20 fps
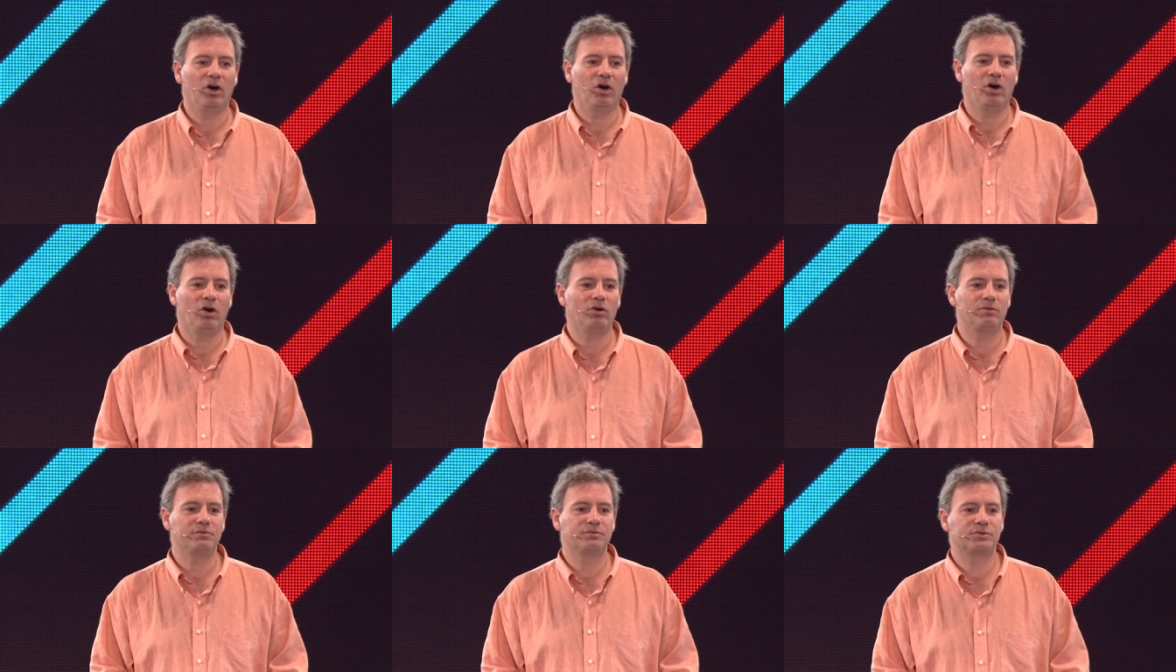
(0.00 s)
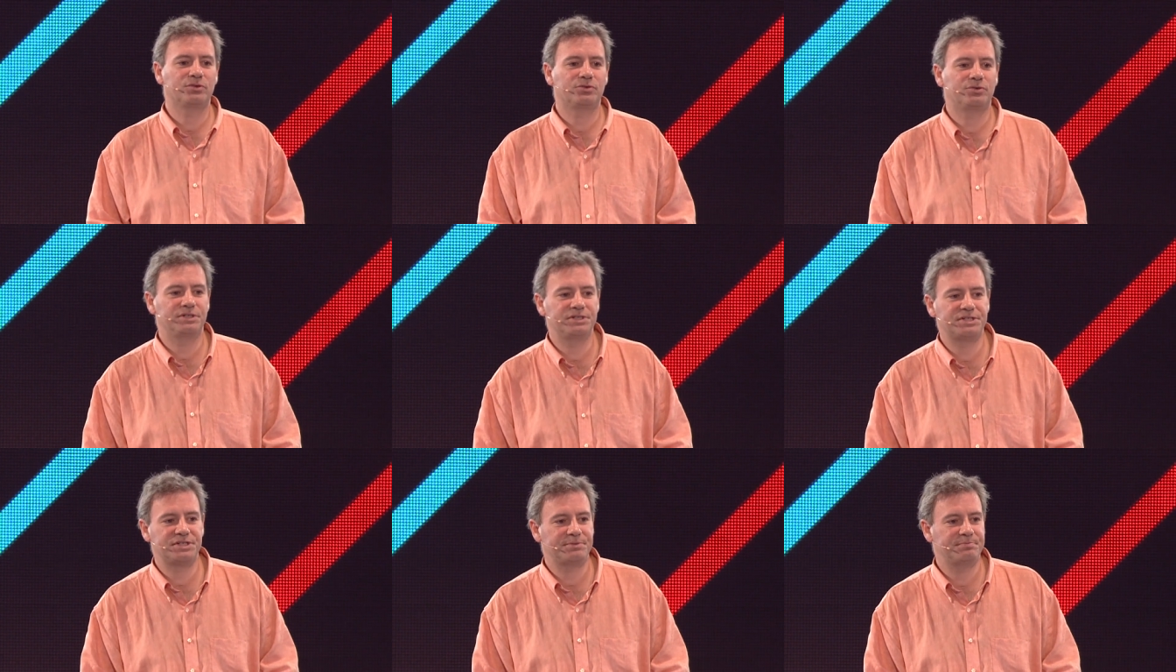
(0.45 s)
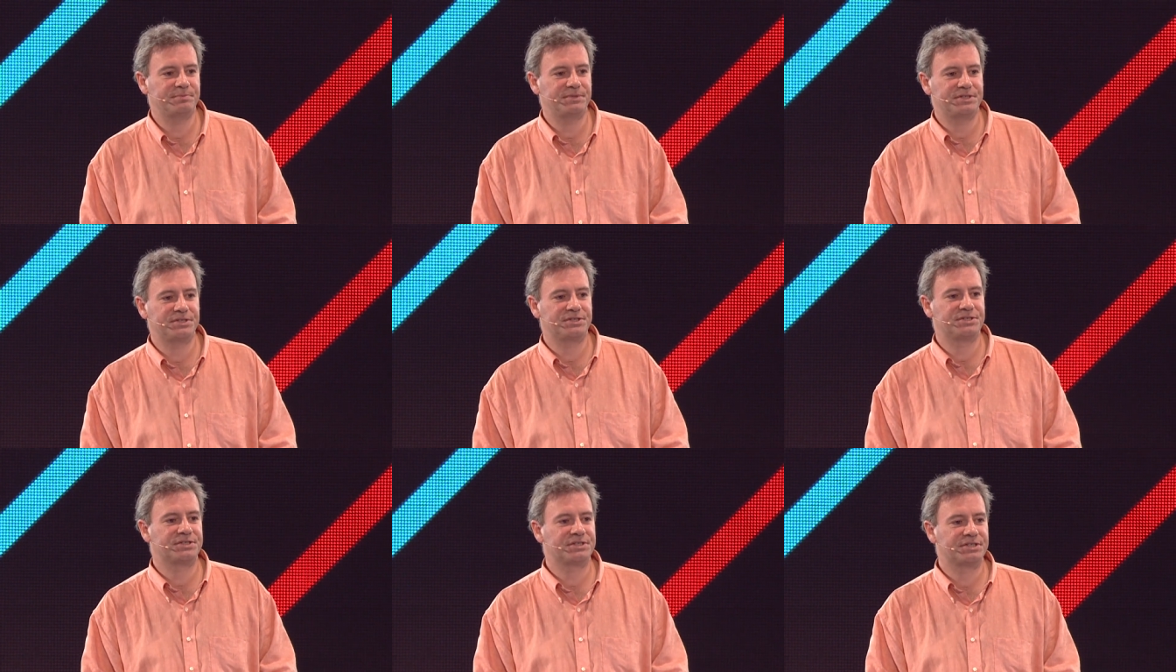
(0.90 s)
of
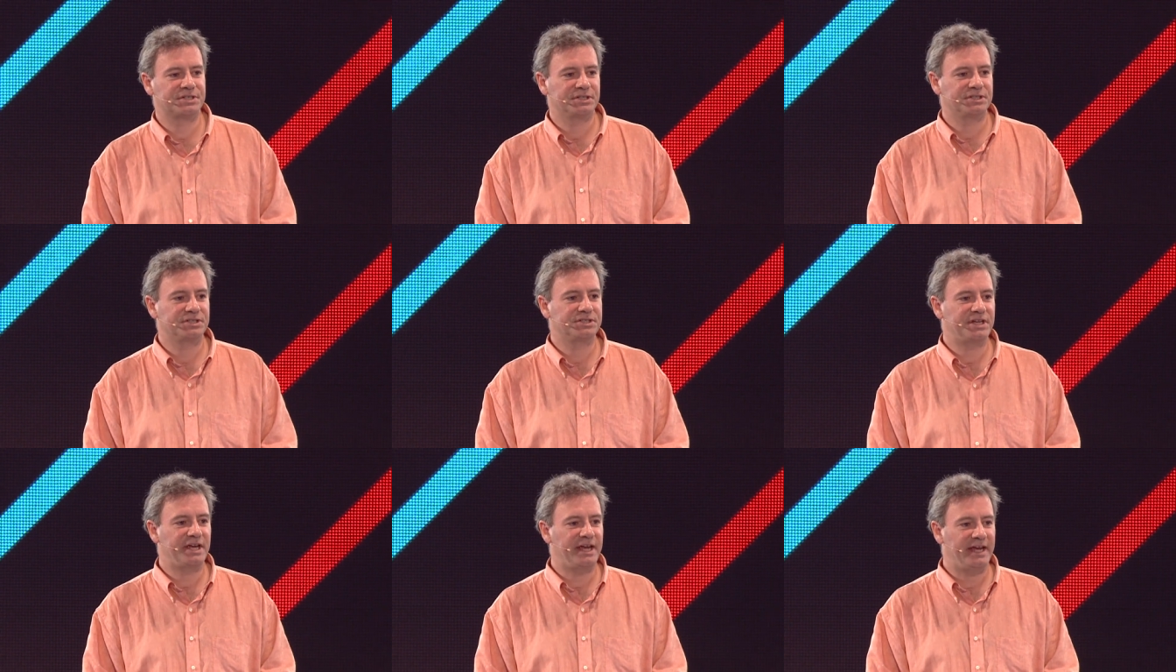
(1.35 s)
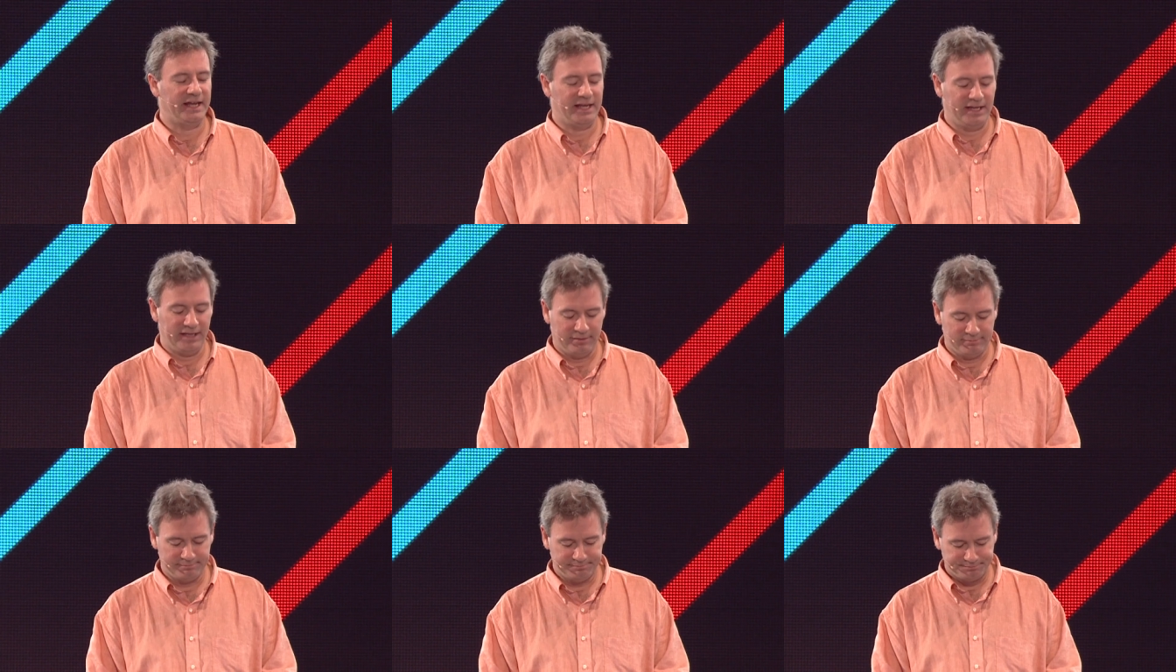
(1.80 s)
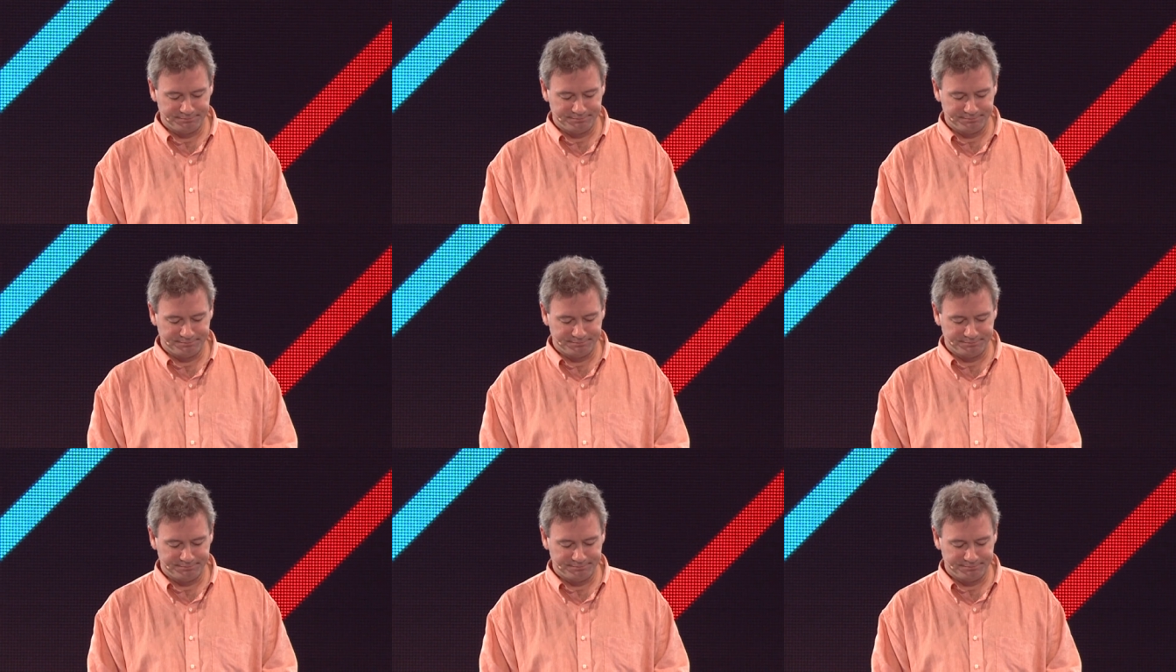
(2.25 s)
Christmas Day.